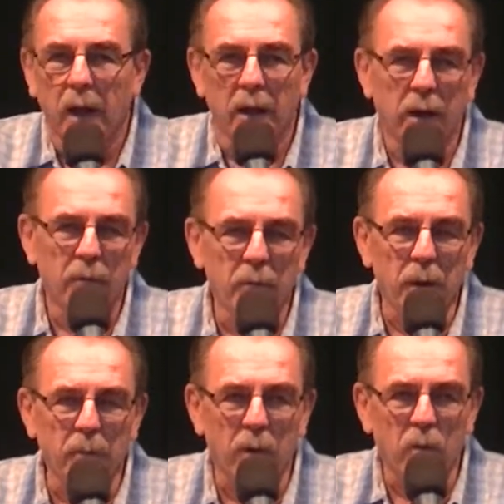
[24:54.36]
And I
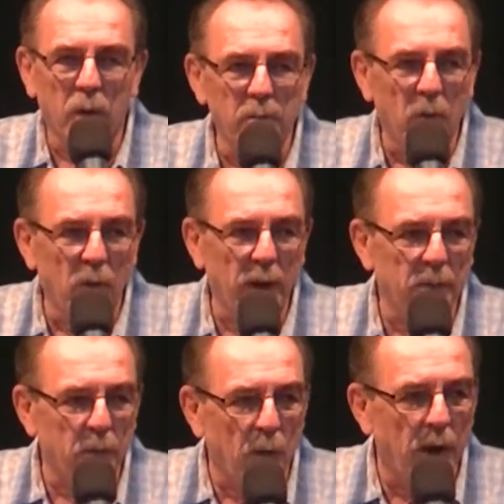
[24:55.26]
remember one
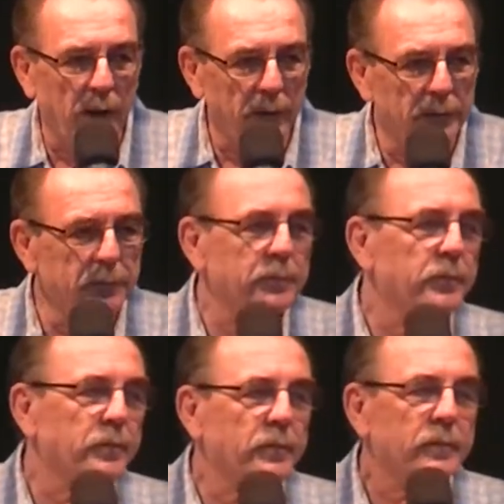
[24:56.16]
morning praying.
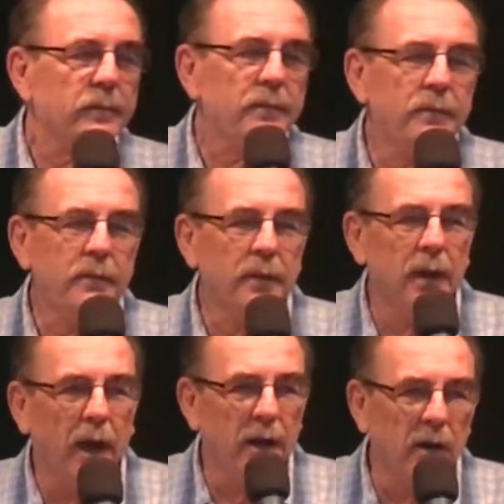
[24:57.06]

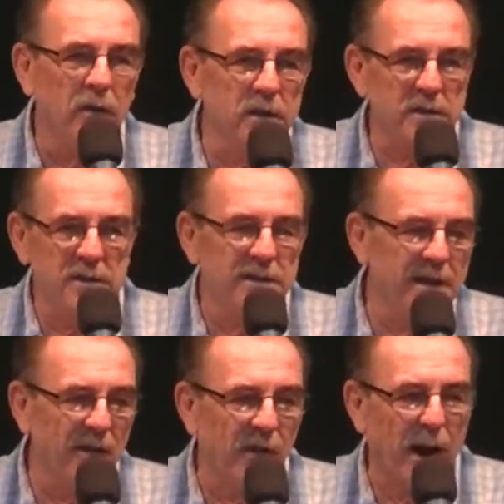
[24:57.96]
Now, I know this
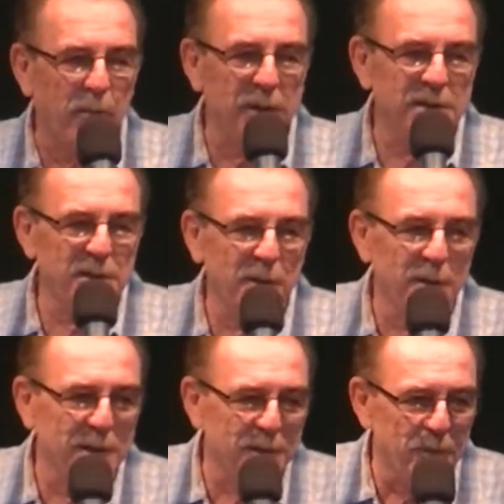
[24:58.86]
never happens to
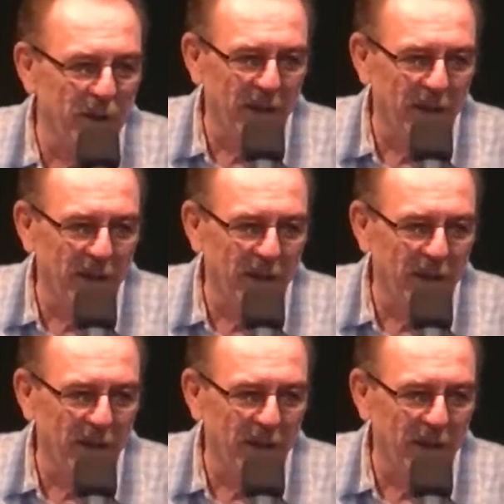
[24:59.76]
you, just